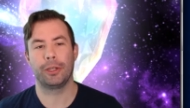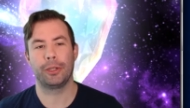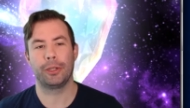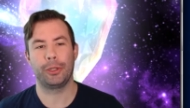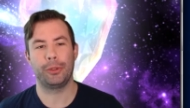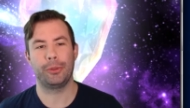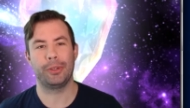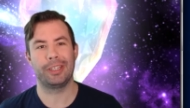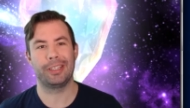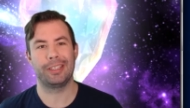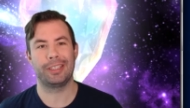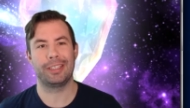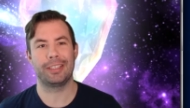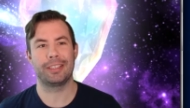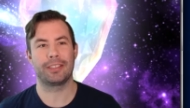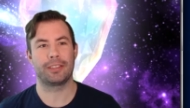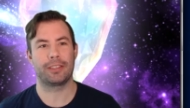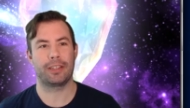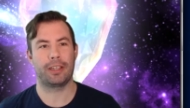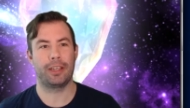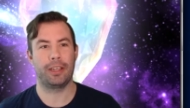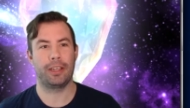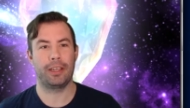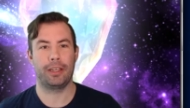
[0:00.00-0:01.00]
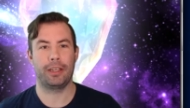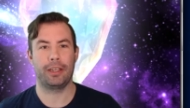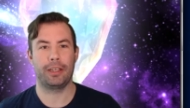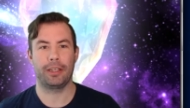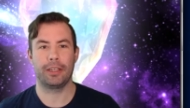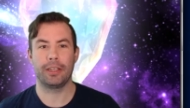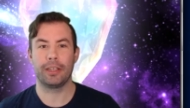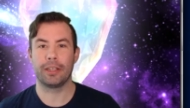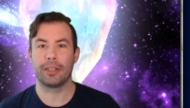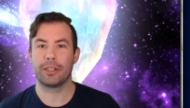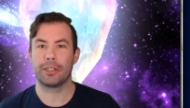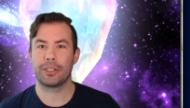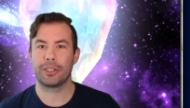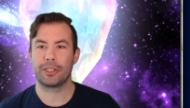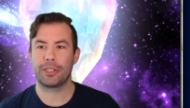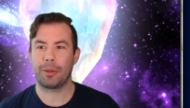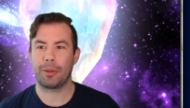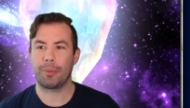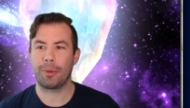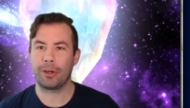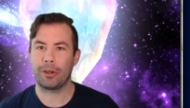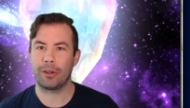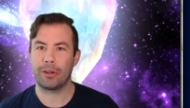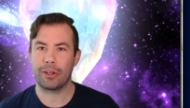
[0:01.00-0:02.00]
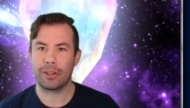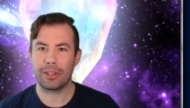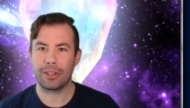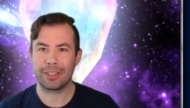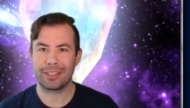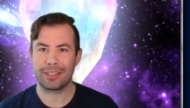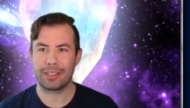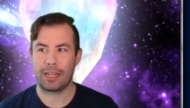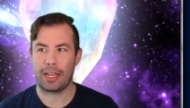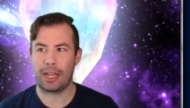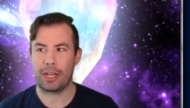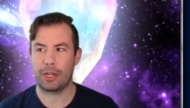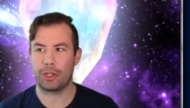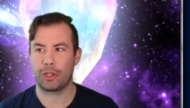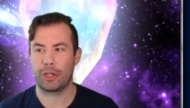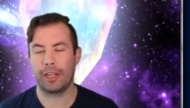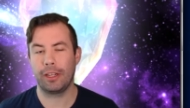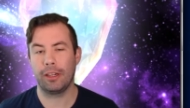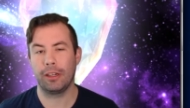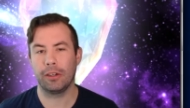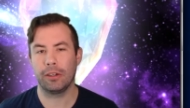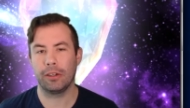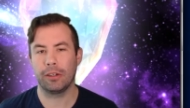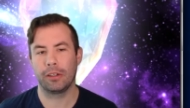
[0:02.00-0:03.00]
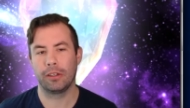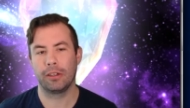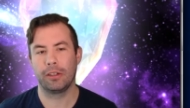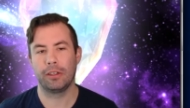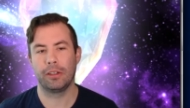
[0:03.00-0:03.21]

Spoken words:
Yuna is a summoner / healer.